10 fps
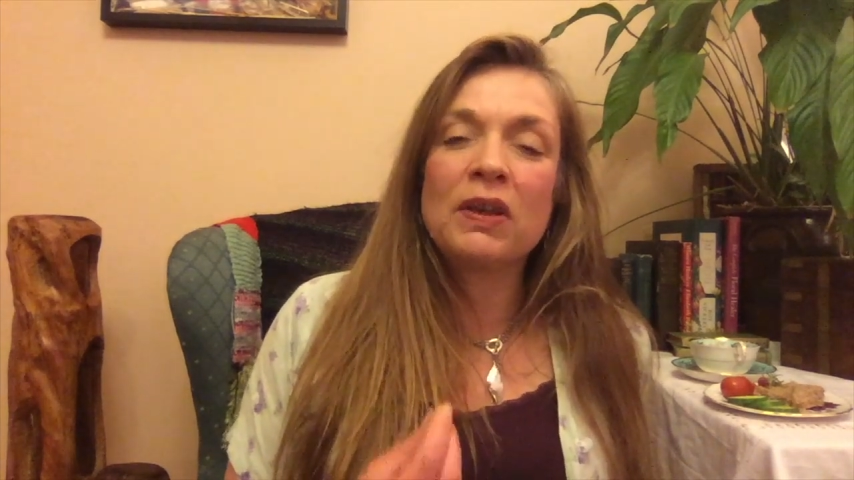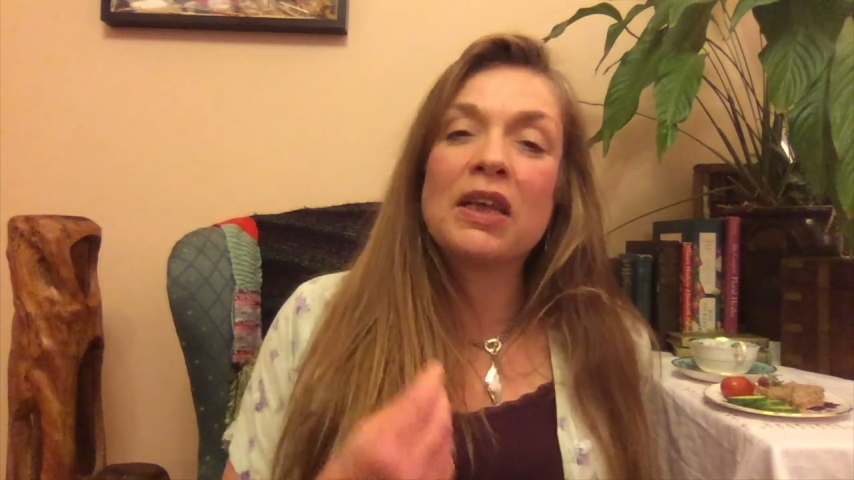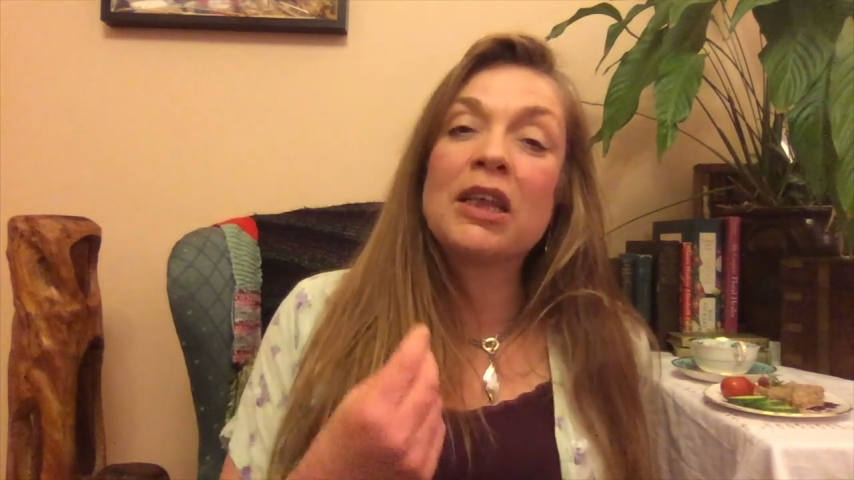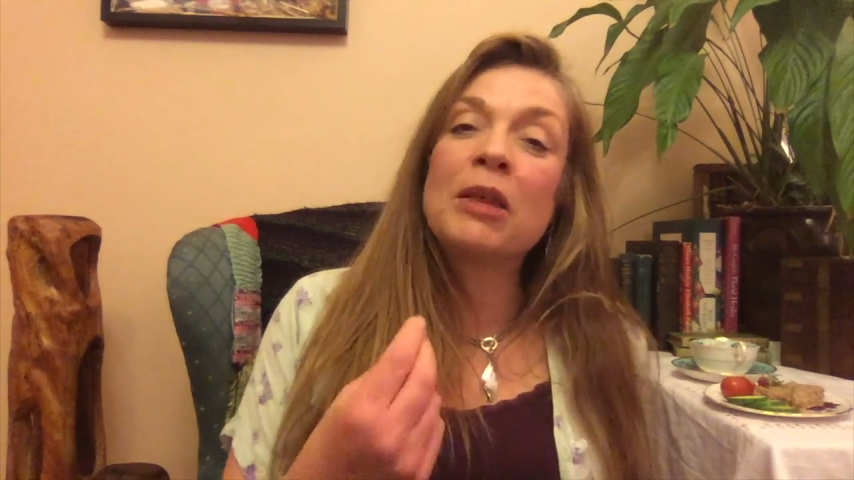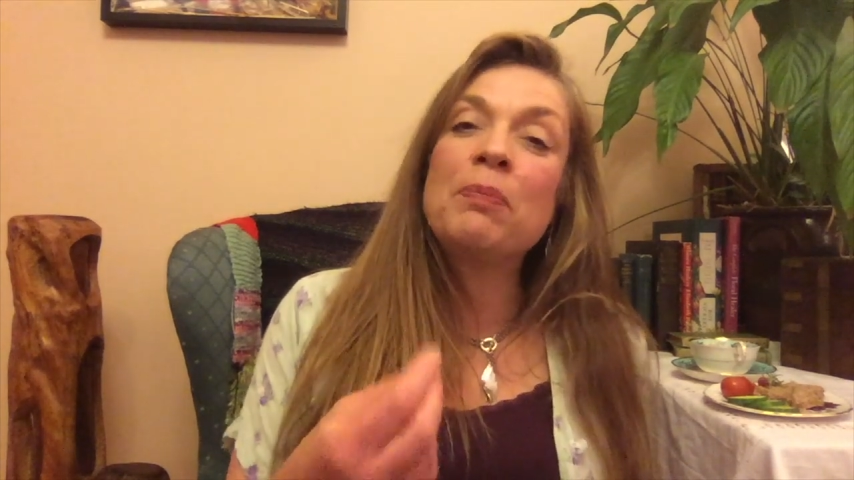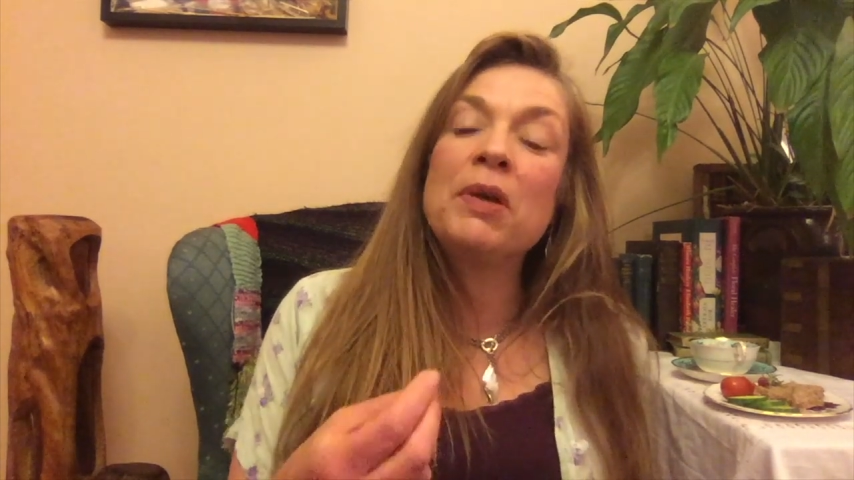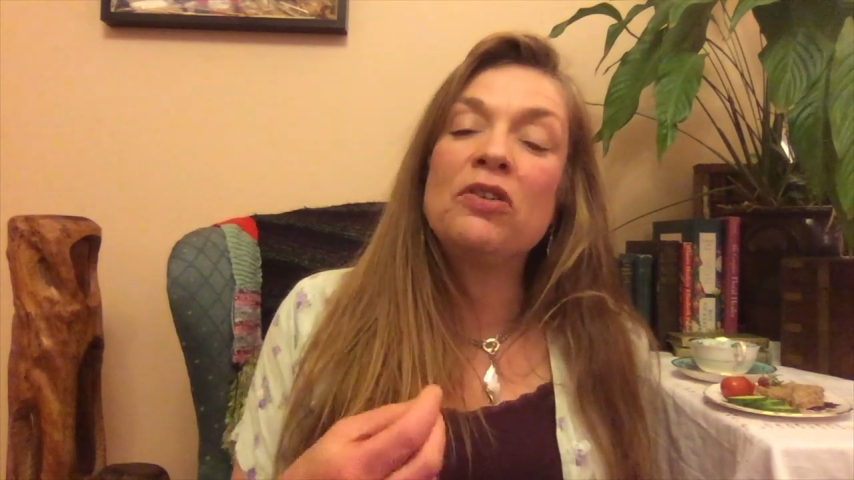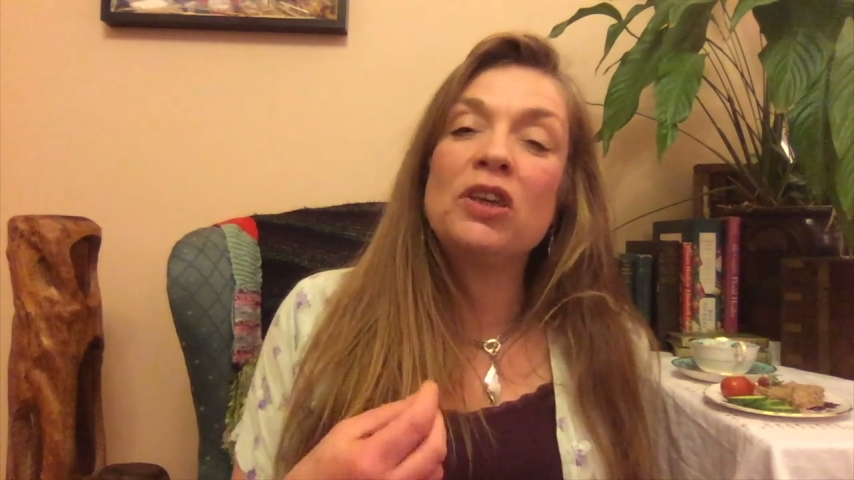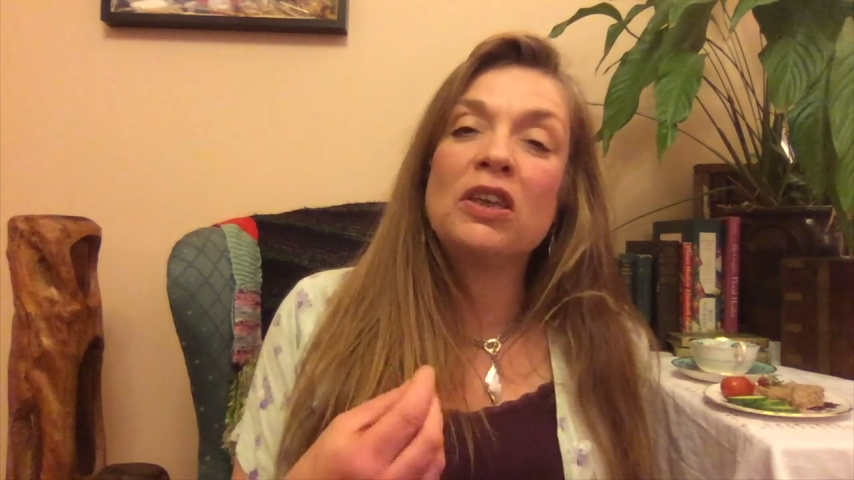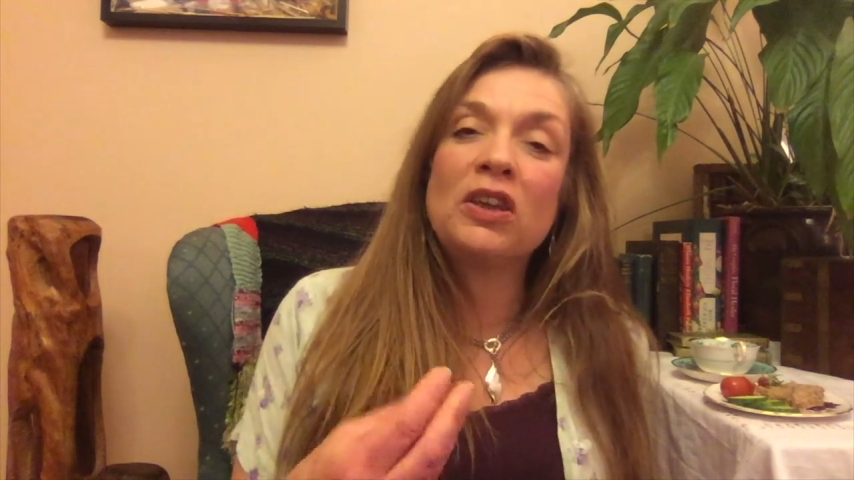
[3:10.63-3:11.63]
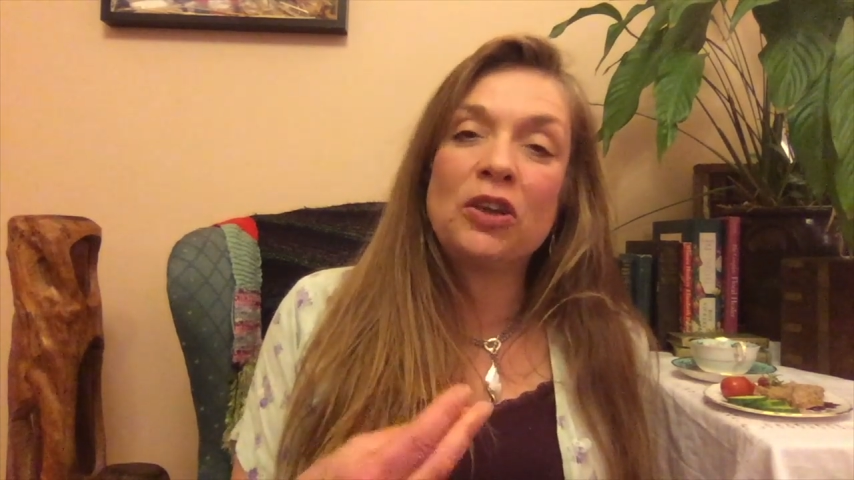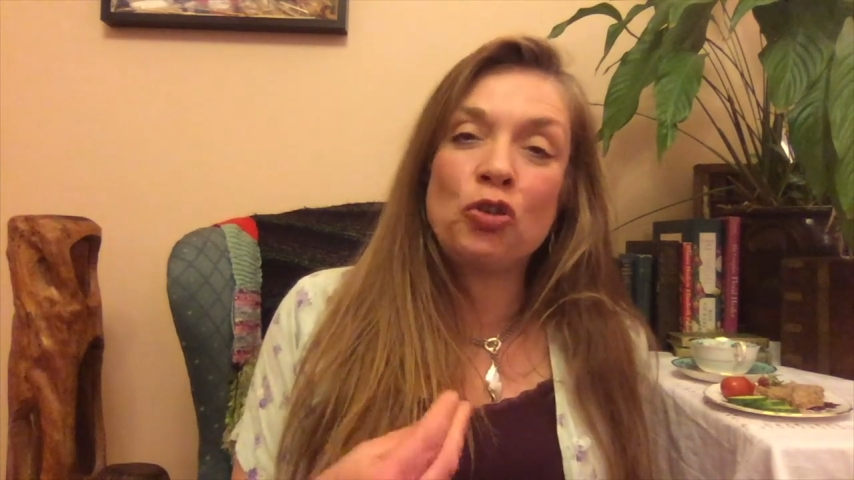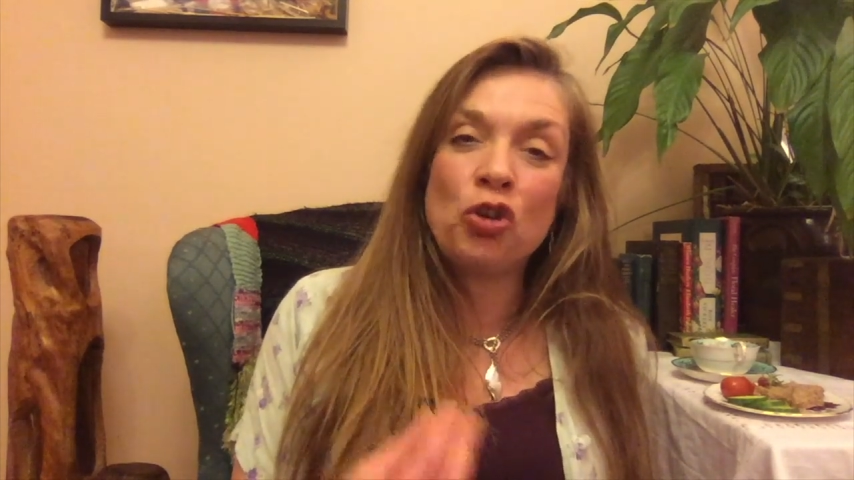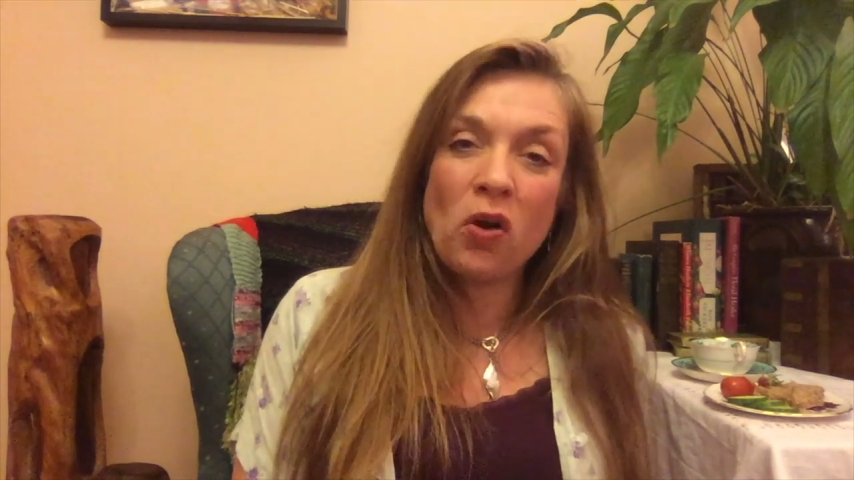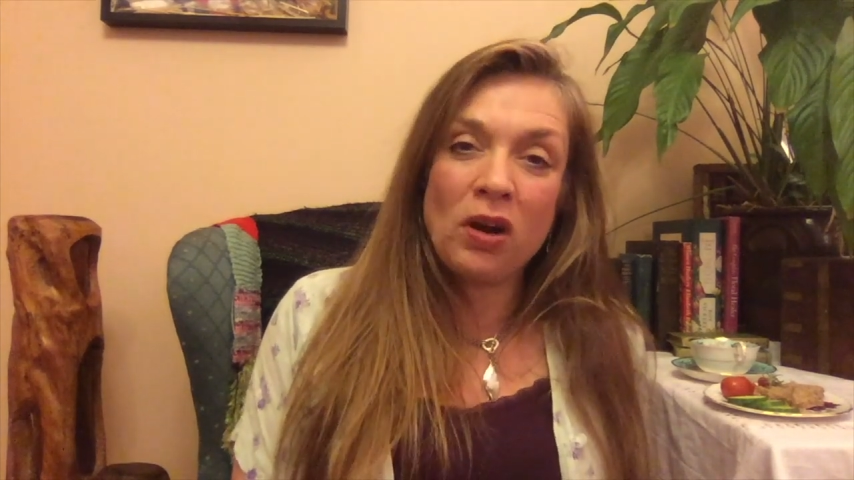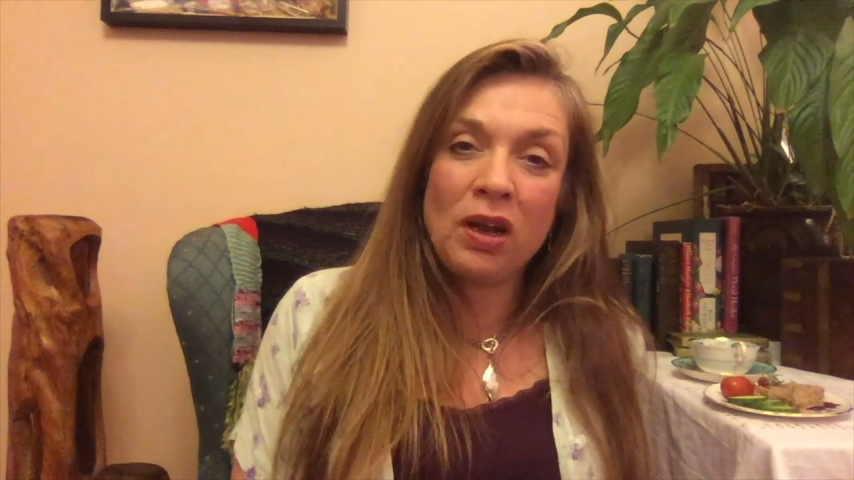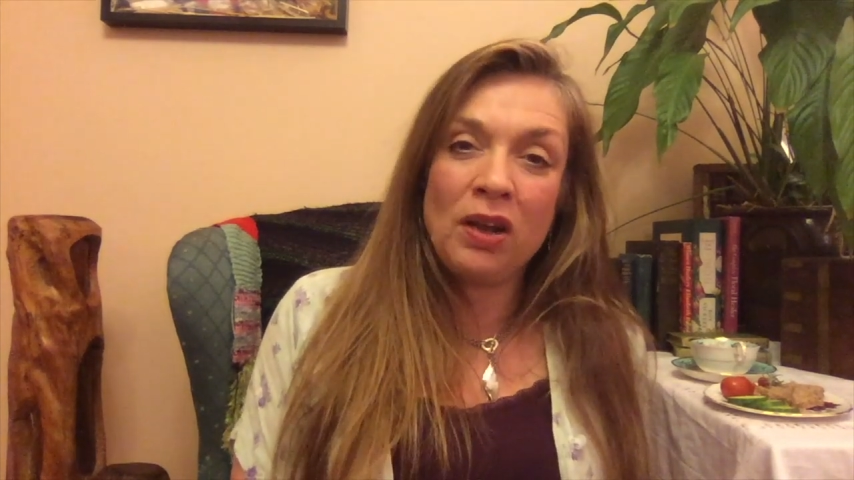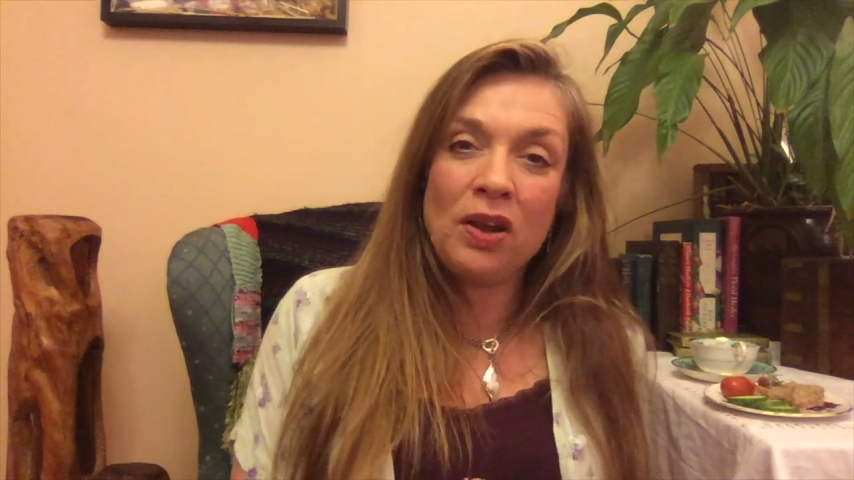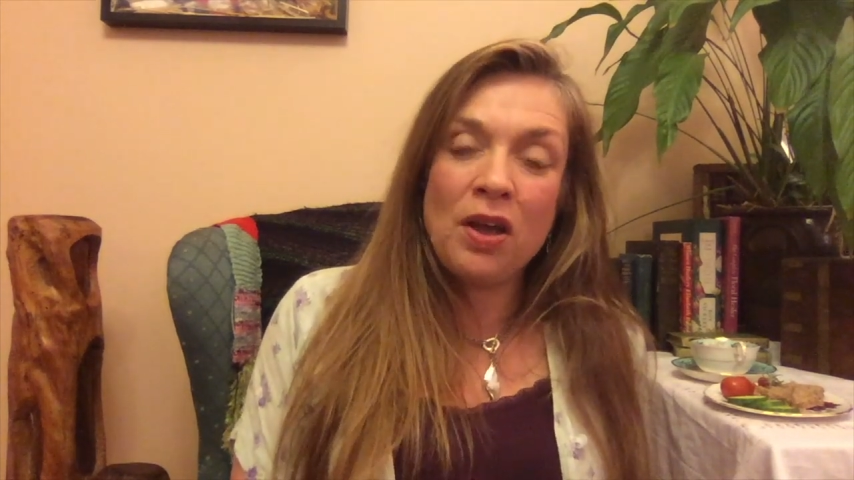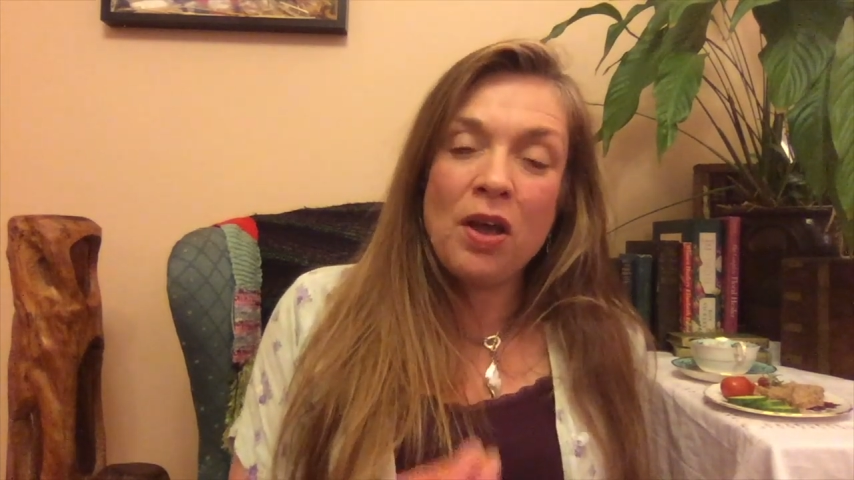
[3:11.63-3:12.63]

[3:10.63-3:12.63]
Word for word: experience chocolate